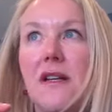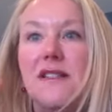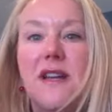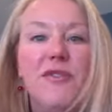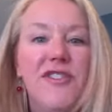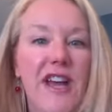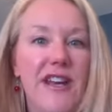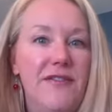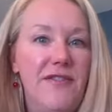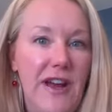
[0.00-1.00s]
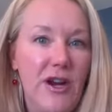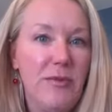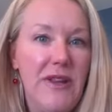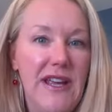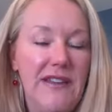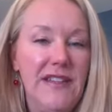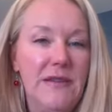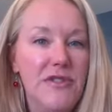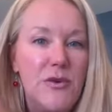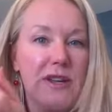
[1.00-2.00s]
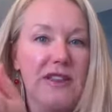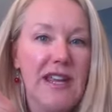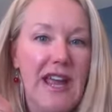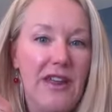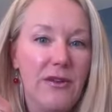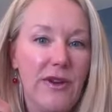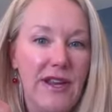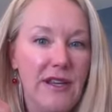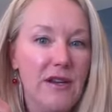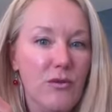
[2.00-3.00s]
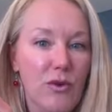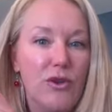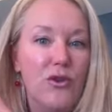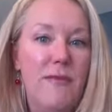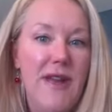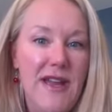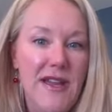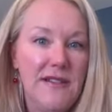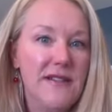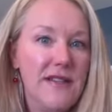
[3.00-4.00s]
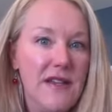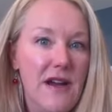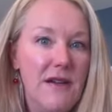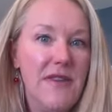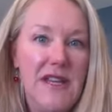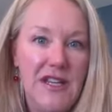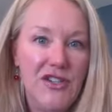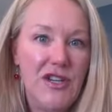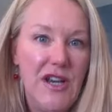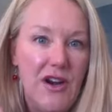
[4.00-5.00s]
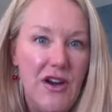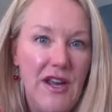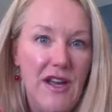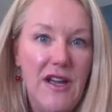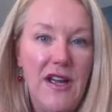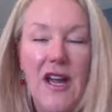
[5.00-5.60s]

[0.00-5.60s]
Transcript: Double-sided fireplace in between the gathering room and the kitchen area.